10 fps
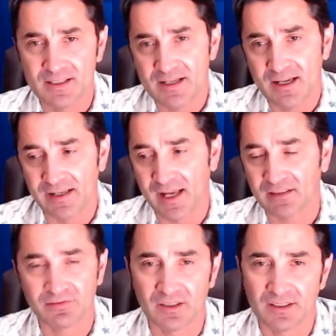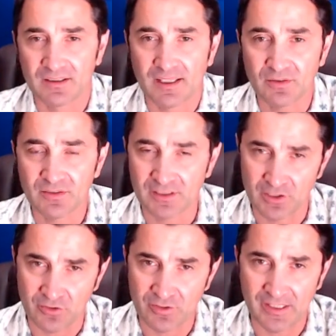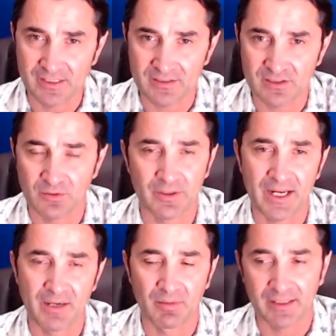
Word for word: Not, uh, I don't think the Ukrainians were able.